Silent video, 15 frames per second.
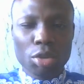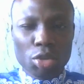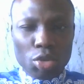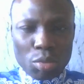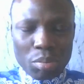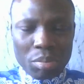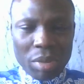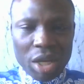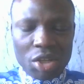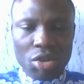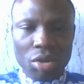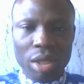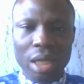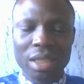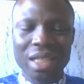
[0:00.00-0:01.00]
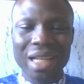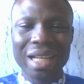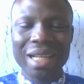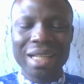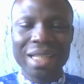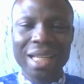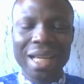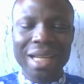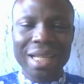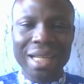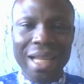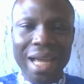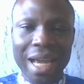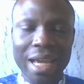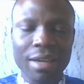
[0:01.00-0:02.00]
to make sure that their
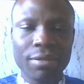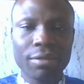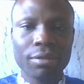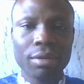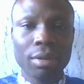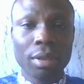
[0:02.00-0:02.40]
life